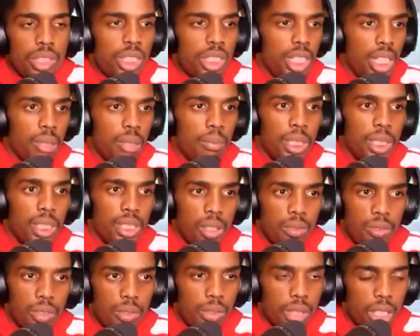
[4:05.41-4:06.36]
telling myself
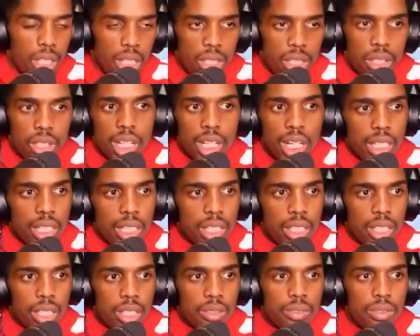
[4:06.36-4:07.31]
every day, you're not good
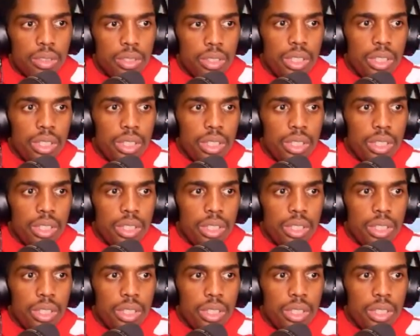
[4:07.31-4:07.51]
enough.